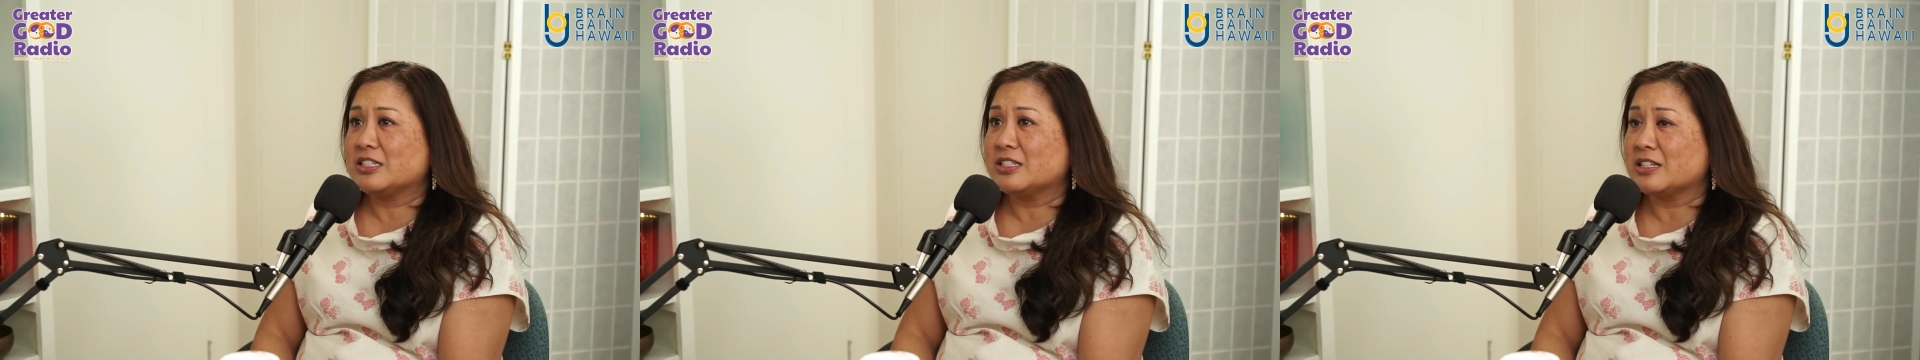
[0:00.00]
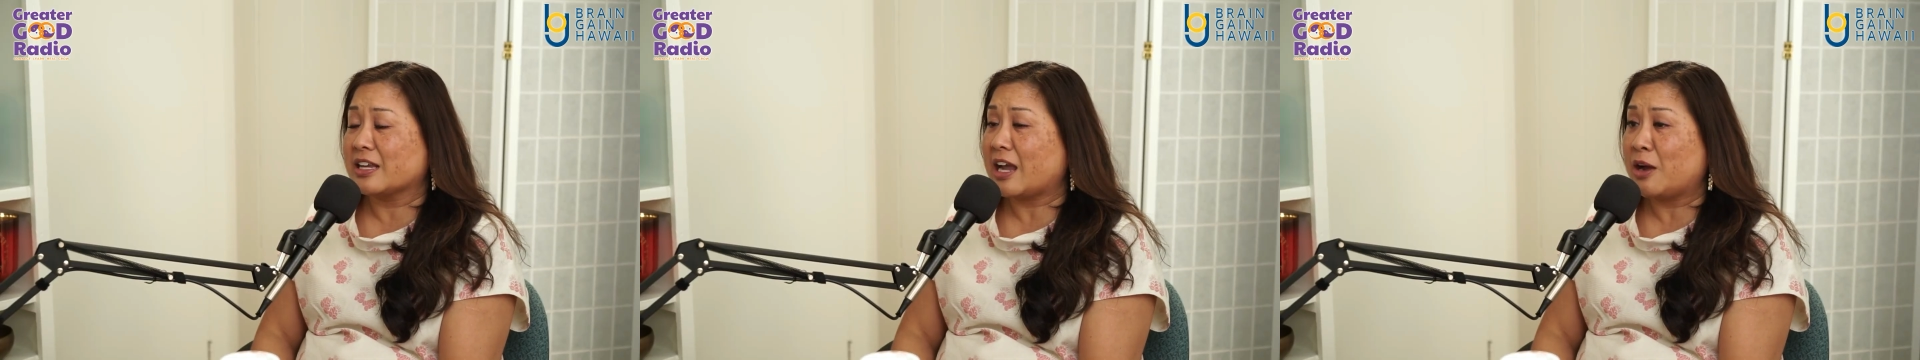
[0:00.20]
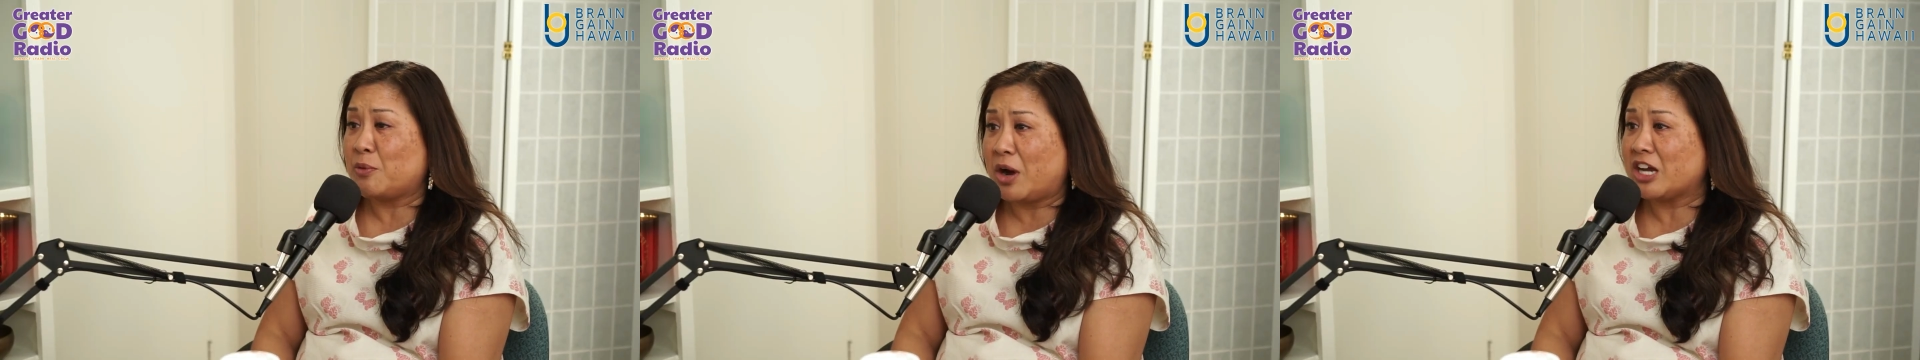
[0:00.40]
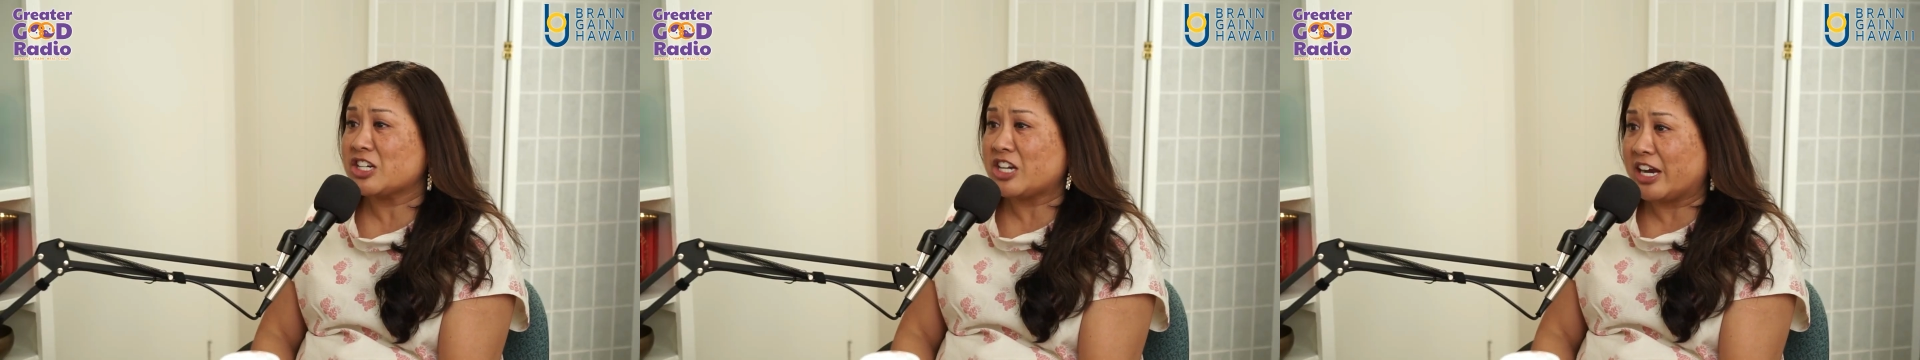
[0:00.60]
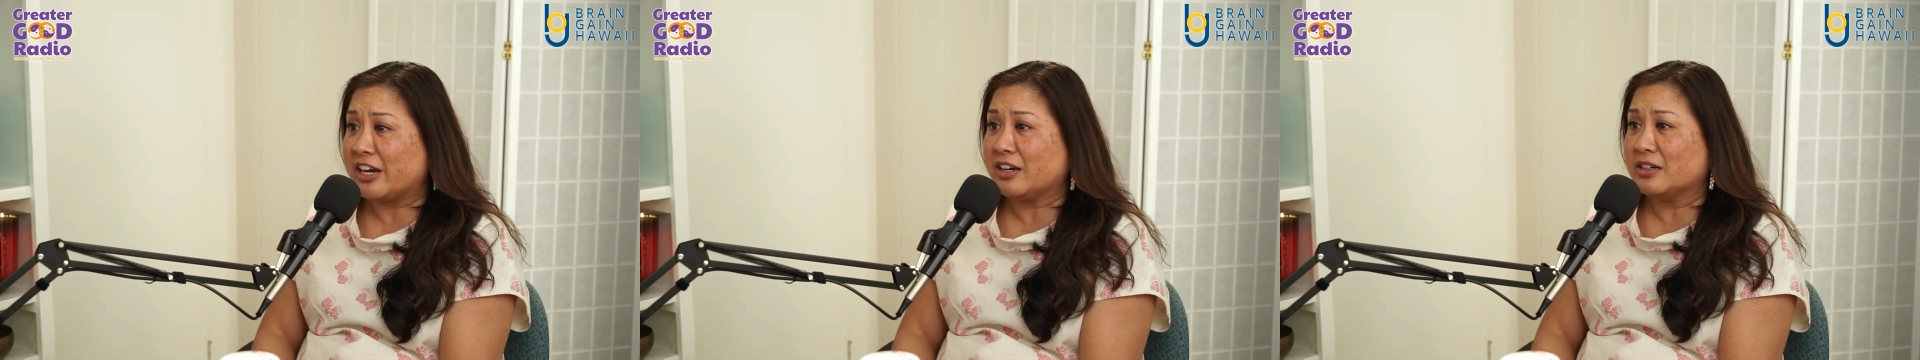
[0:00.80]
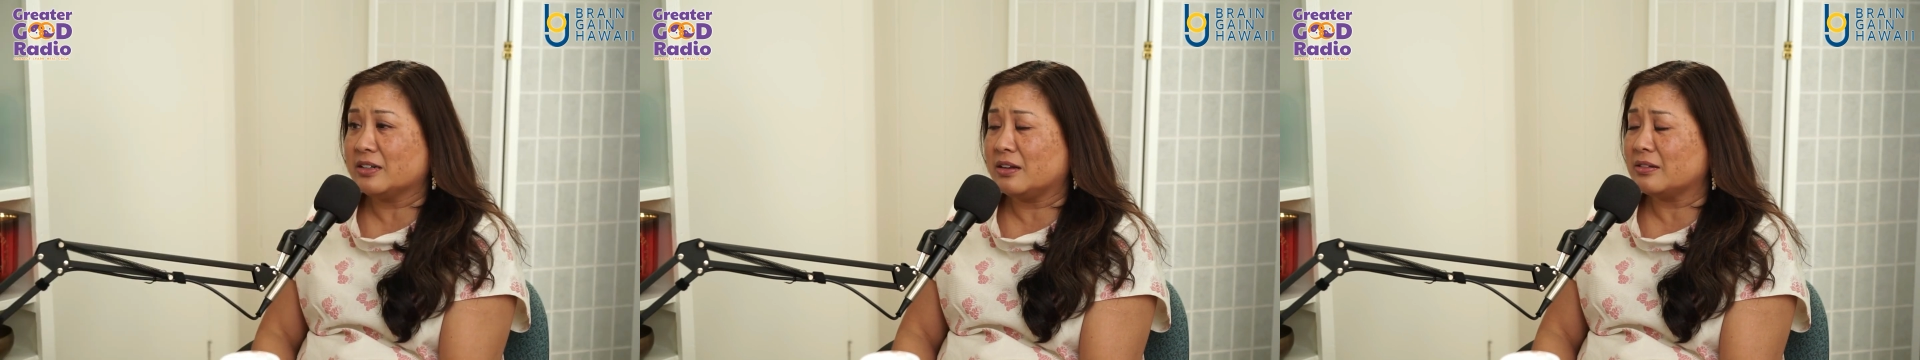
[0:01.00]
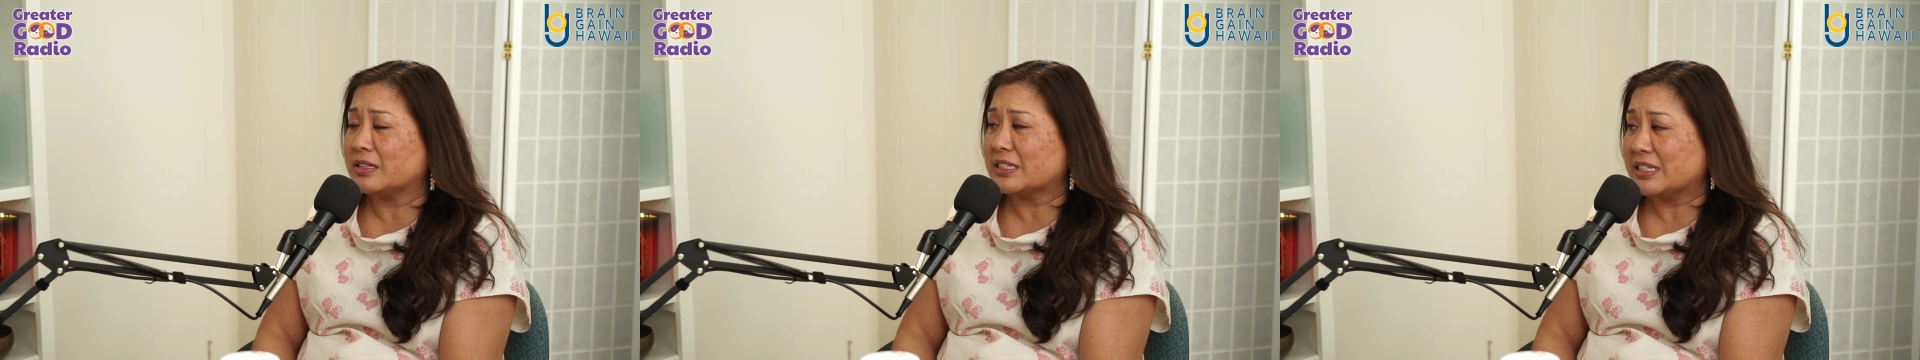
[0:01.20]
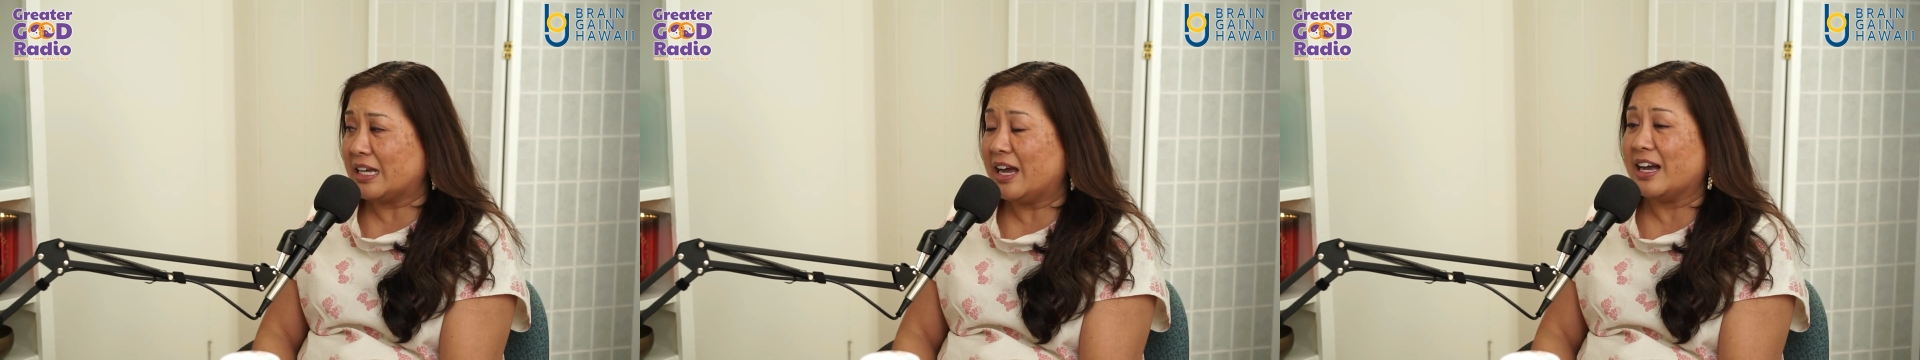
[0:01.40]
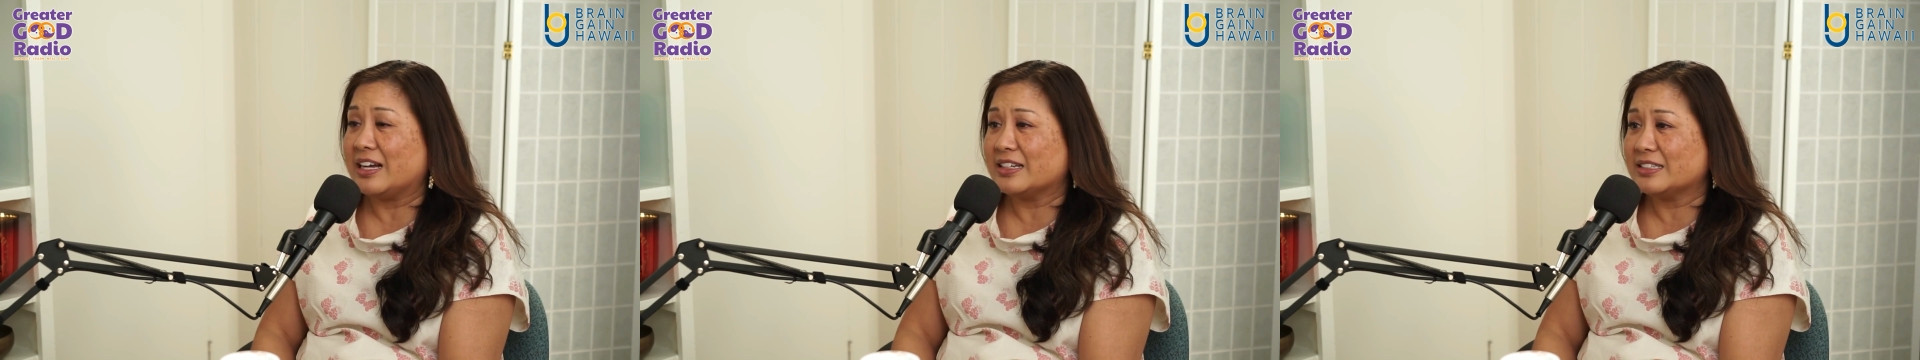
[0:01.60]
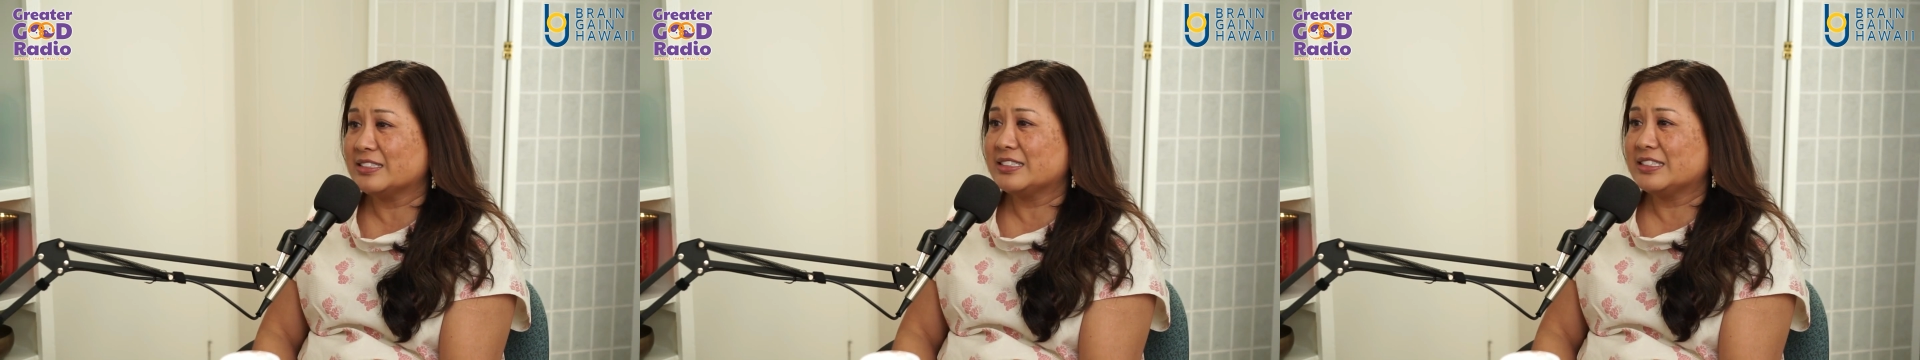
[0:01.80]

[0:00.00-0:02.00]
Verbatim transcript: She's like, I wash hair? I'm like, yeah.